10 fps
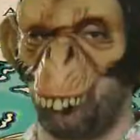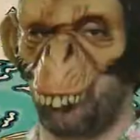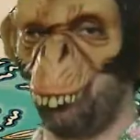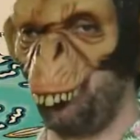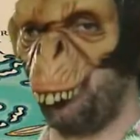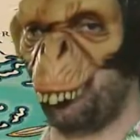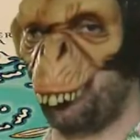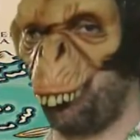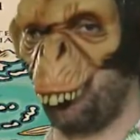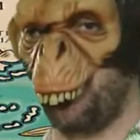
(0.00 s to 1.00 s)
It's gonna be in the
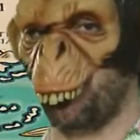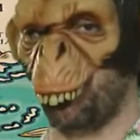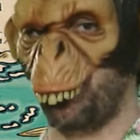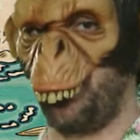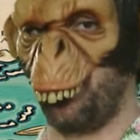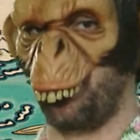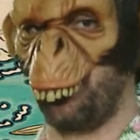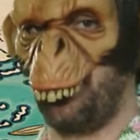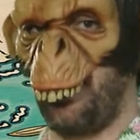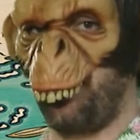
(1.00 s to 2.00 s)
70s over here
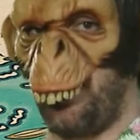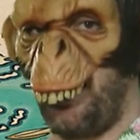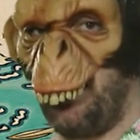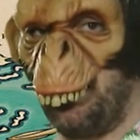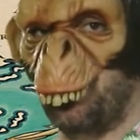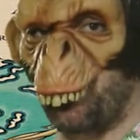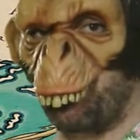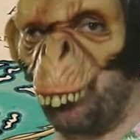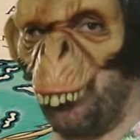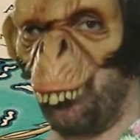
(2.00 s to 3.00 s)
and the 80s
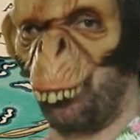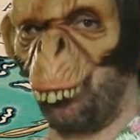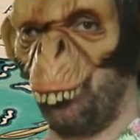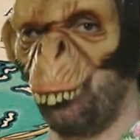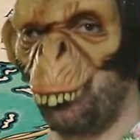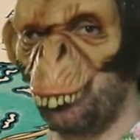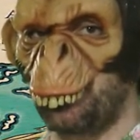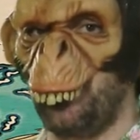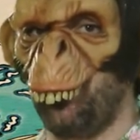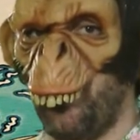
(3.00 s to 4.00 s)
over here.
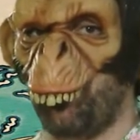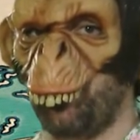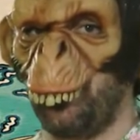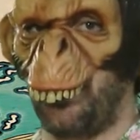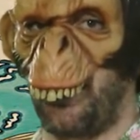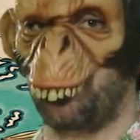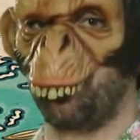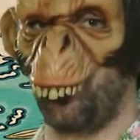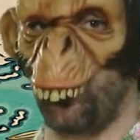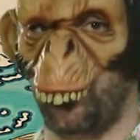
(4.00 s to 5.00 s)
This heat wave really has
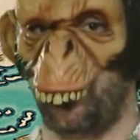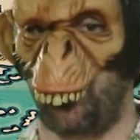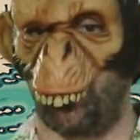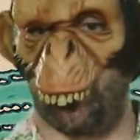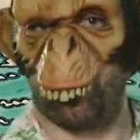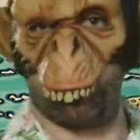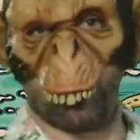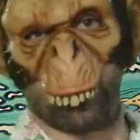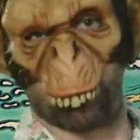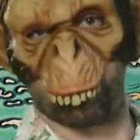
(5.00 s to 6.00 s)
me working on the new
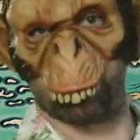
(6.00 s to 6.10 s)
me.